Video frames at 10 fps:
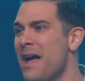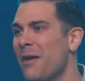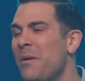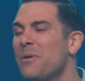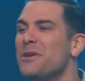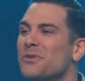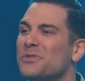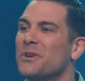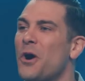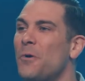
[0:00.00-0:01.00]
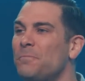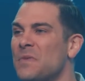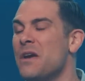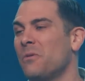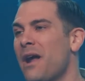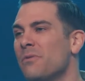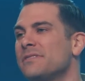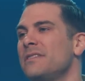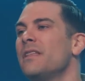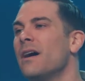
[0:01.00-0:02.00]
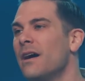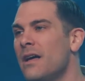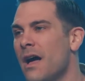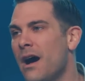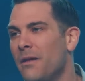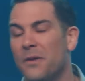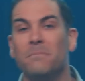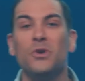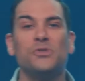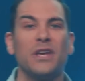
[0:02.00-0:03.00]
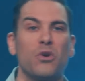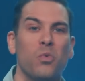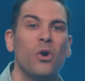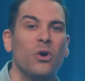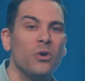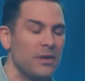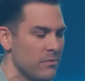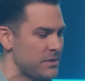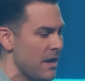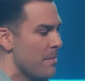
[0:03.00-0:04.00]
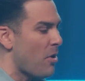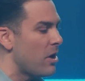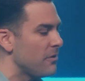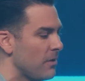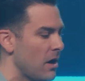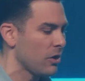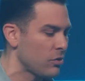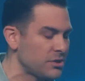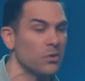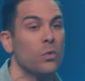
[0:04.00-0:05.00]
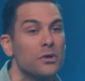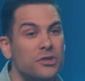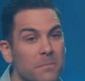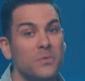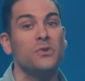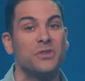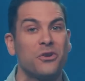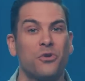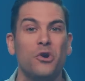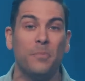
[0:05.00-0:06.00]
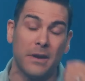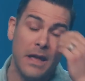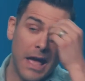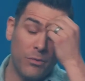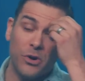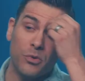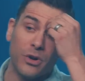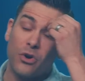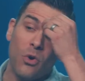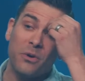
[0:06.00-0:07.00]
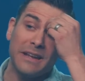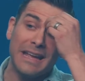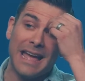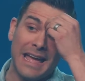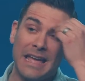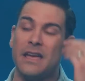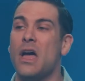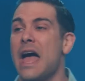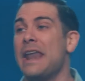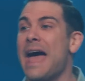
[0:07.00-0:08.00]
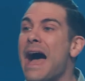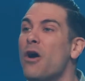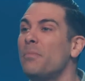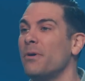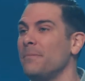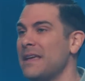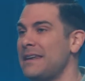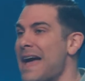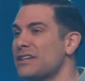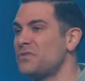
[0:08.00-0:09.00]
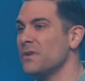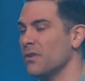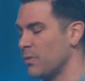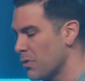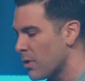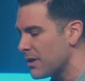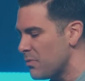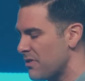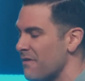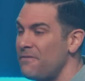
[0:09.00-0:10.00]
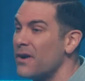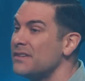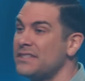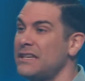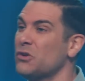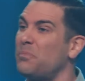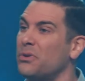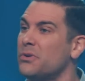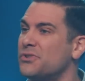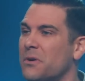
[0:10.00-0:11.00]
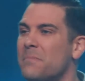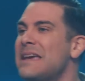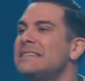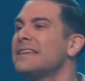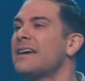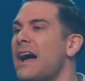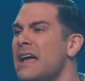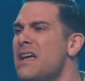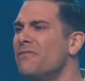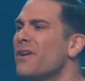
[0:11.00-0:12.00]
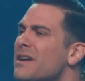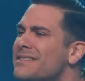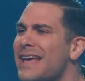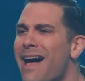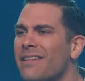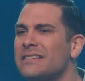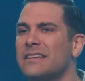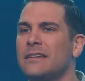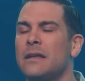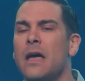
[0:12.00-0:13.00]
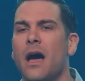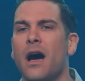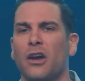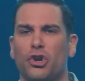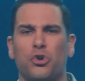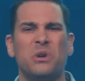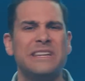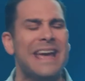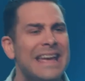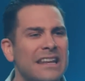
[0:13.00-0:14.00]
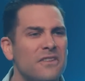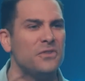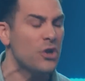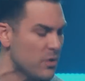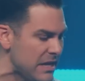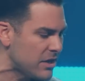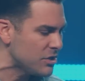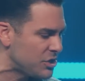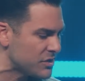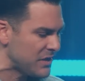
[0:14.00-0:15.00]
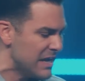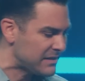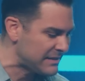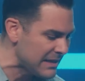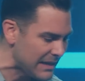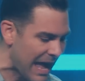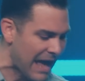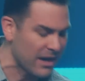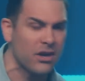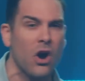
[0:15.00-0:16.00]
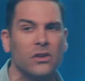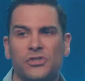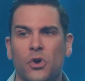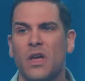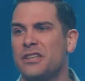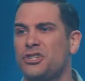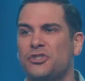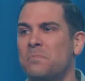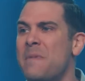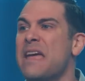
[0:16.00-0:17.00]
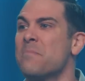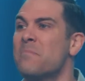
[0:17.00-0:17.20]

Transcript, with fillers: I remember years ago when I was in the music world, I was part of a Christian worship music group, and we were recording an album in Nashville, and we were working with a very skilled producer, amazing guy, very talented, creative. You know, he could just sit at a console and just make